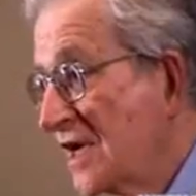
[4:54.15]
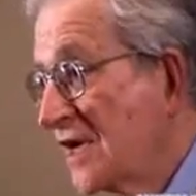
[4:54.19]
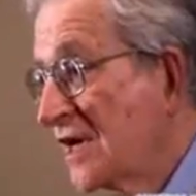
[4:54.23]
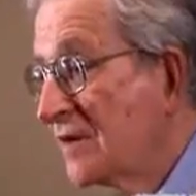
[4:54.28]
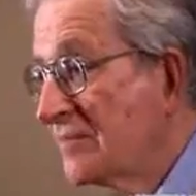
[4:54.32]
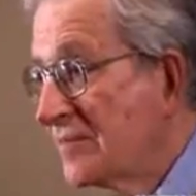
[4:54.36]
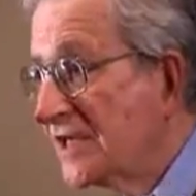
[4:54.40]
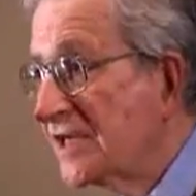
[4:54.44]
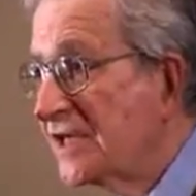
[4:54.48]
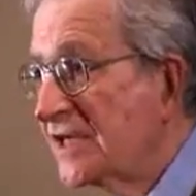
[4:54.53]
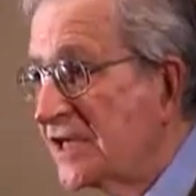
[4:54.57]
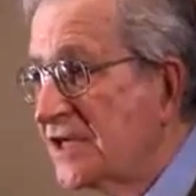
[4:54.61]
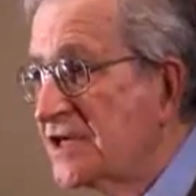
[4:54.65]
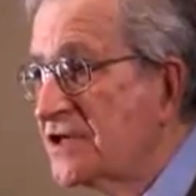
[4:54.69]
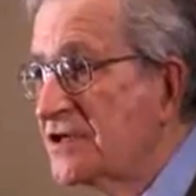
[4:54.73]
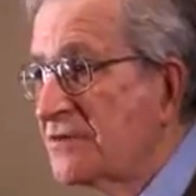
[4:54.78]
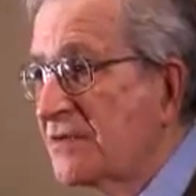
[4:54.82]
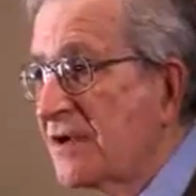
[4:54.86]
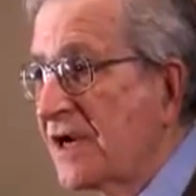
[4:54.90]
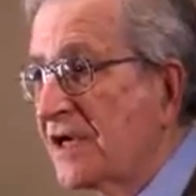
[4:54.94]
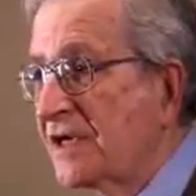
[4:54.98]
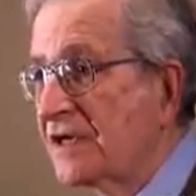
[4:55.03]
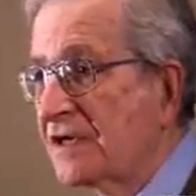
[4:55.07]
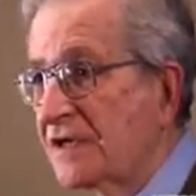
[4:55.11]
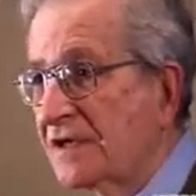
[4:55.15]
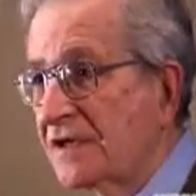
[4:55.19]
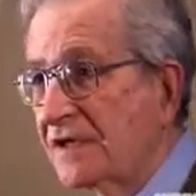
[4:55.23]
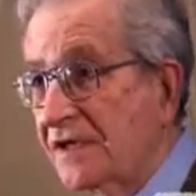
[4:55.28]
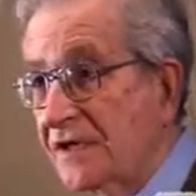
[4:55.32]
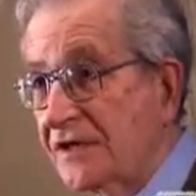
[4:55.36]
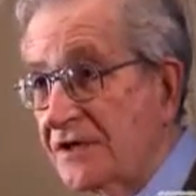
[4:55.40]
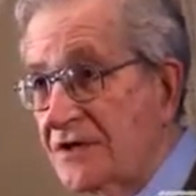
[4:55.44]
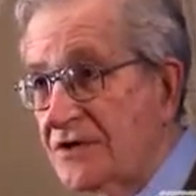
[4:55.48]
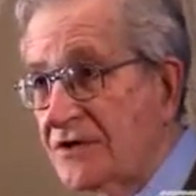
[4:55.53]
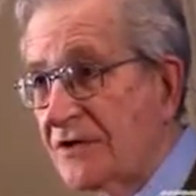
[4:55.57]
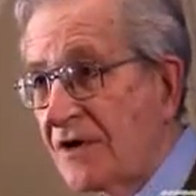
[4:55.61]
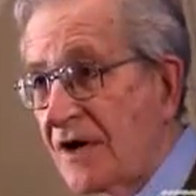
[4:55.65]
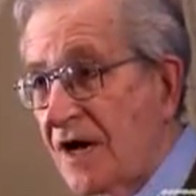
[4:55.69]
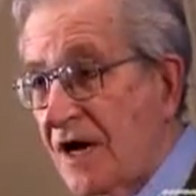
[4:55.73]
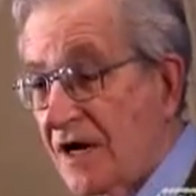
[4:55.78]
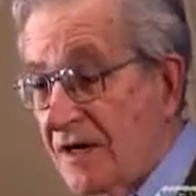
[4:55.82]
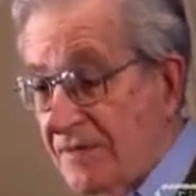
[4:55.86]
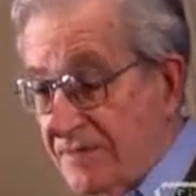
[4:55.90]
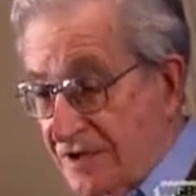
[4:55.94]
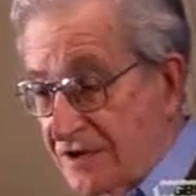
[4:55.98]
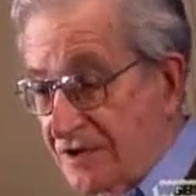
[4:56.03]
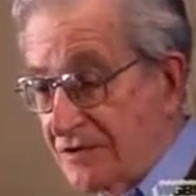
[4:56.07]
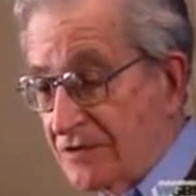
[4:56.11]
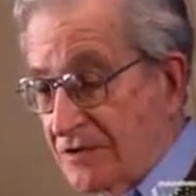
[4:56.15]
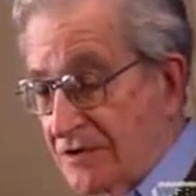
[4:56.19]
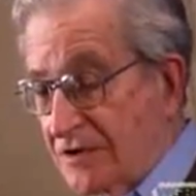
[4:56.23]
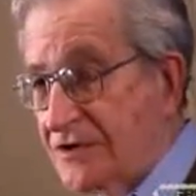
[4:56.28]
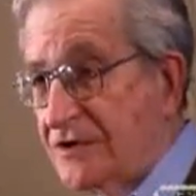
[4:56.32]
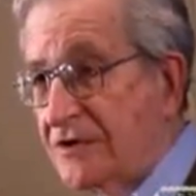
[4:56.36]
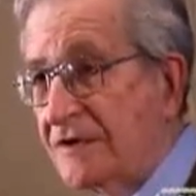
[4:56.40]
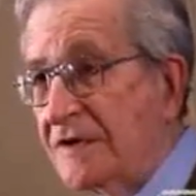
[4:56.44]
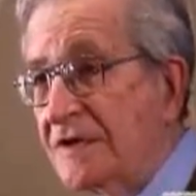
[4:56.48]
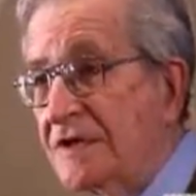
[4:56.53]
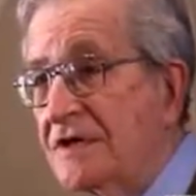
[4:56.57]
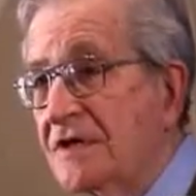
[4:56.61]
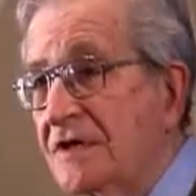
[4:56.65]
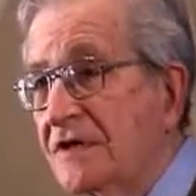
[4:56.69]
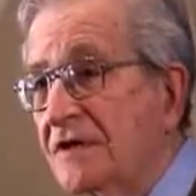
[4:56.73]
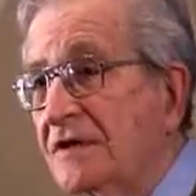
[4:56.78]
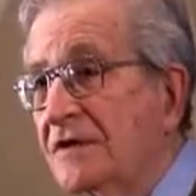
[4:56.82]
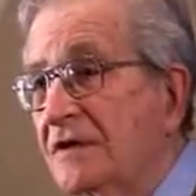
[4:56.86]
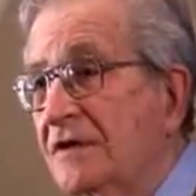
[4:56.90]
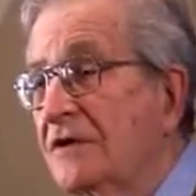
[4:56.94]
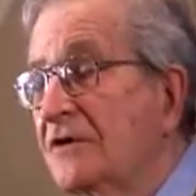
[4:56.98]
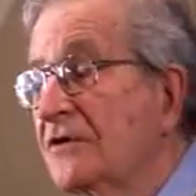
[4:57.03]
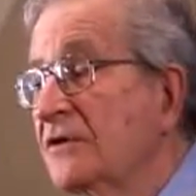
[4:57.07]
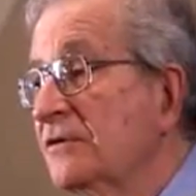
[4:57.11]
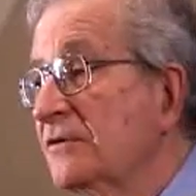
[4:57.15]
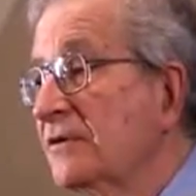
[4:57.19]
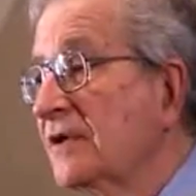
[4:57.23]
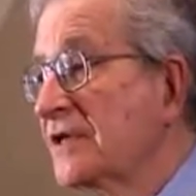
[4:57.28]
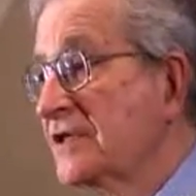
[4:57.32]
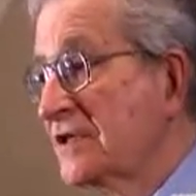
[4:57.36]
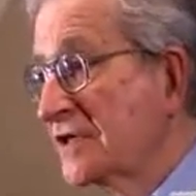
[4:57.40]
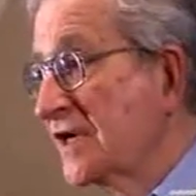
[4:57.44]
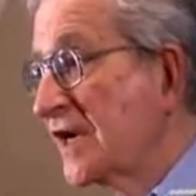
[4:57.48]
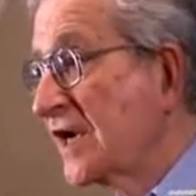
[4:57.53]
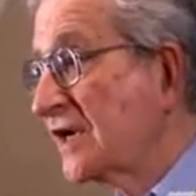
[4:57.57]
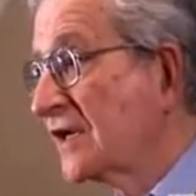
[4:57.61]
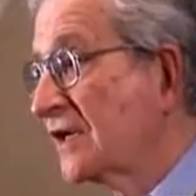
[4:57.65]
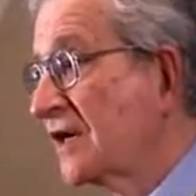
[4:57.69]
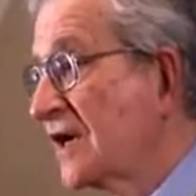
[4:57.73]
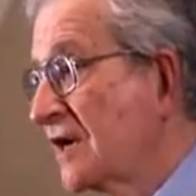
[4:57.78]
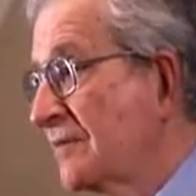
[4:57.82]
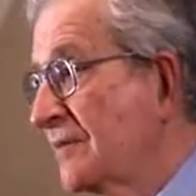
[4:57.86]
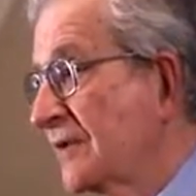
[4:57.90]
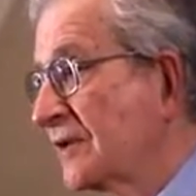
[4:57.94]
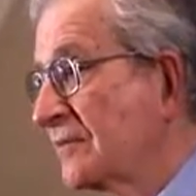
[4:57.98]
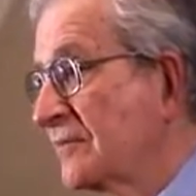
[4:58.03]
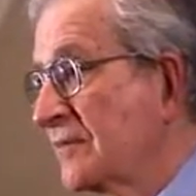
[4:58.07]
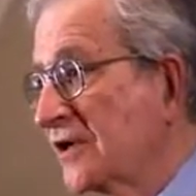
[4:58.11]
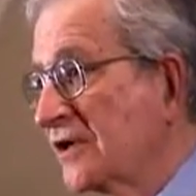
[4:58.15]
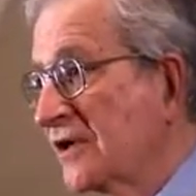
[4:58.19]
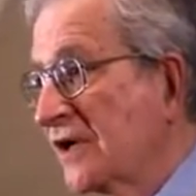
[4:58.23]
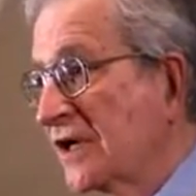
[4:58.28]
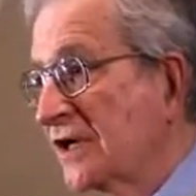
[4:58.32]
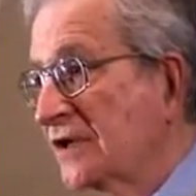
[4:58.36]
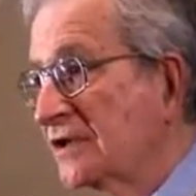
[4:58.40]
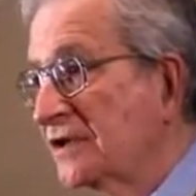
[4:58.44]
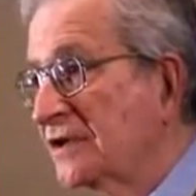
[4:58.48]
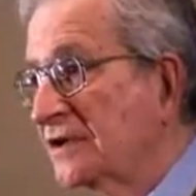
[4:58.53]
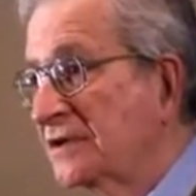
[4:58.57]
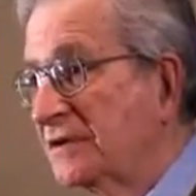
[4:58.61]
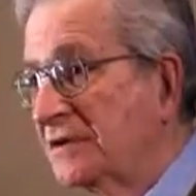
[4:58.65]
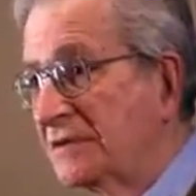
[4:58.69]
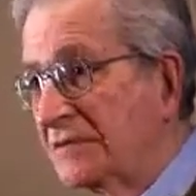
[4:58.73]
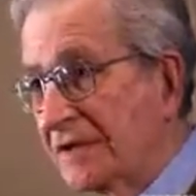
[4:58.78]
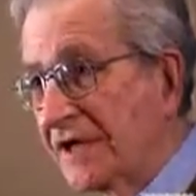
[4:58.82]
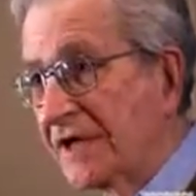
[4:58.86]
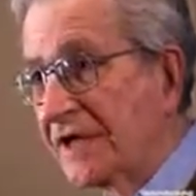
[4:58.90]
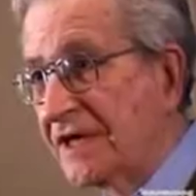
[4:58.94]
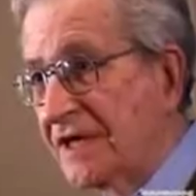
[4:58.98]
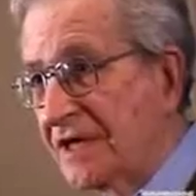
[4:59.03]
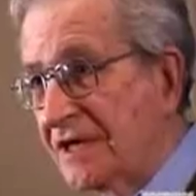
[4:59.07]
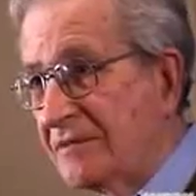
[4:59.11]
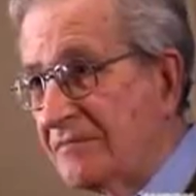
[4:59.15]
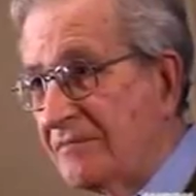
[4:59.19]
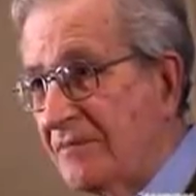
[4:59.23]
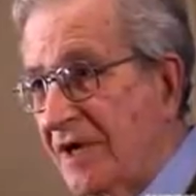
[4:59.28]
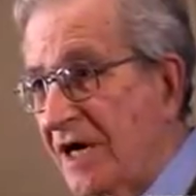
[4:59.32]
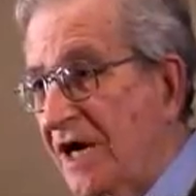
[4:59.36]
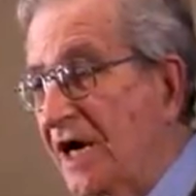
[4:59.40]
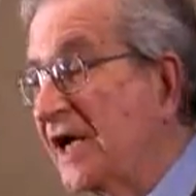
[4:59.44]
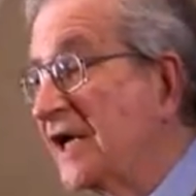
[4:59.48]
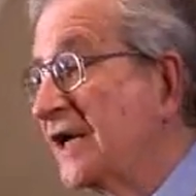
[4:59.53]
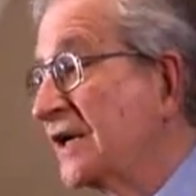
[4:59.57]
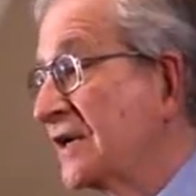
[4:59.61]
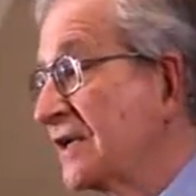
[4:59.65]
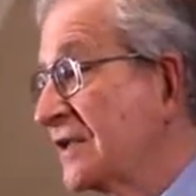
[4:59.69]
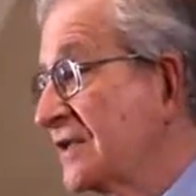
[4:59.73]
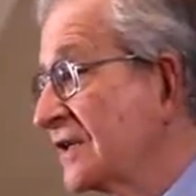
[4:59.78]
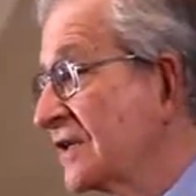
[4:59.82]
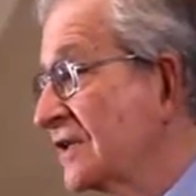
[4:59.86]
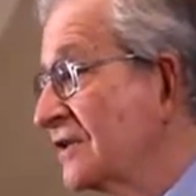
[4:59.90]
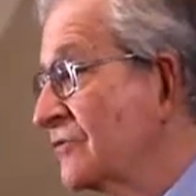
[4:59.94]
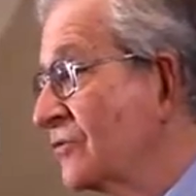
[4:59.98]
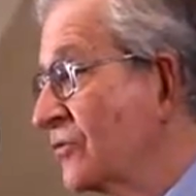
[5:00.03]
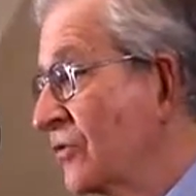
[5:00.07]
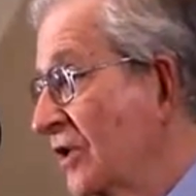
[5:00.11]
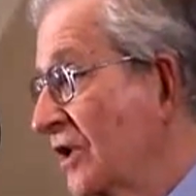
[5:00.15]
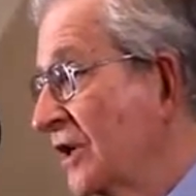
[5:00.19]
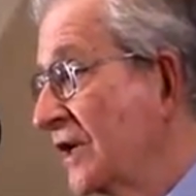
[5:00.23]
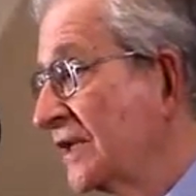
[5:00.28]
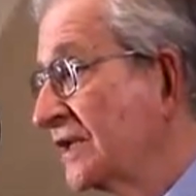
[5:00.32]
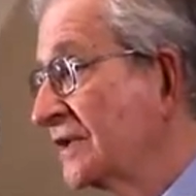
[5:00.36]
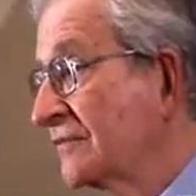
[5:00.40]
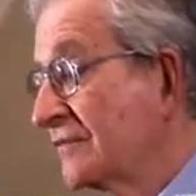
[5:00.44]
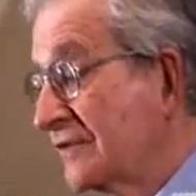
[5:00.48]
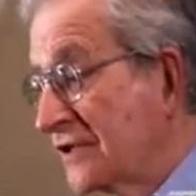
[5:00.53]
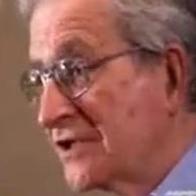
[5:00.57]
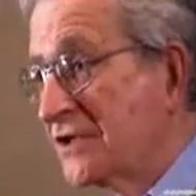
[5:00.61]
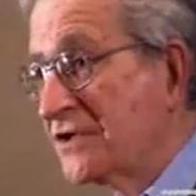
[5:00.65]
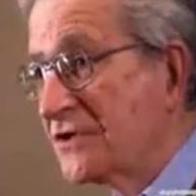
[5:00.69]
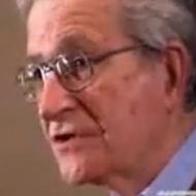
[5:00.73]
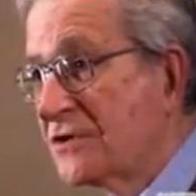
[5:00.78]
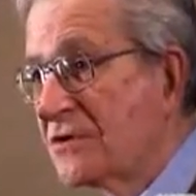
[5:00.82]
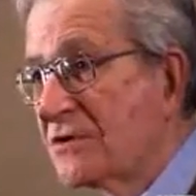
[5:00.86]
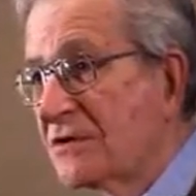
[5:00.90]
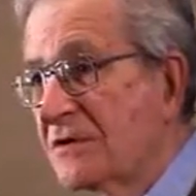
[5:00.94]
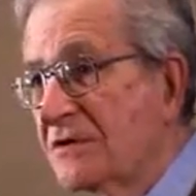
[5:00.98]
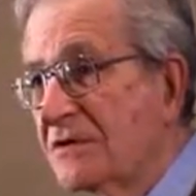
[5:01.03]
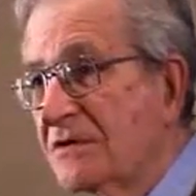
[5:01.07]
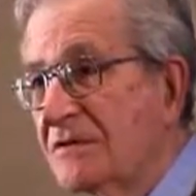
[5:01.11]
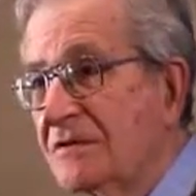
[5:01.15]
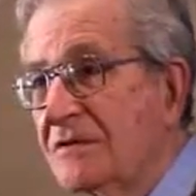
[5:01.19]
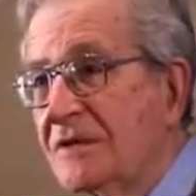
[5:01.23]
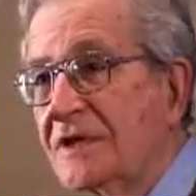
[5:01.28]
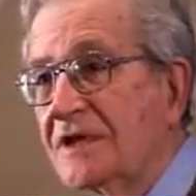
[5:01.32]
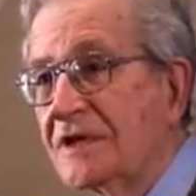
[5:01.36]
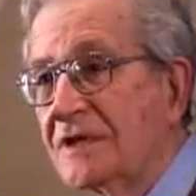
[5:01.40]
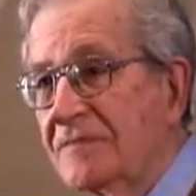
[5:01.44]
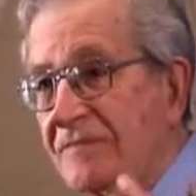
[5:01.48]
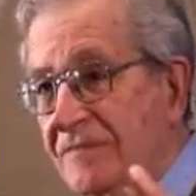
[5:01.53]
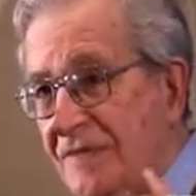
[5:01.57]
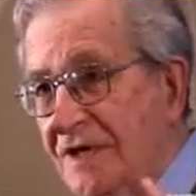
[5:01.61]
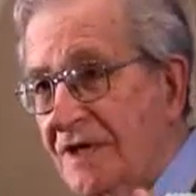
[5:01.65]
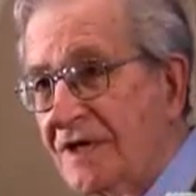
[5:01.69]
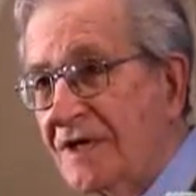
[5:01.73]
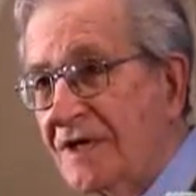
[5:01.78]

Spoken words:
But it is regularly described in the Wall Street Journal, too, as an economic miracle where you can buy anything you want, which is true. There are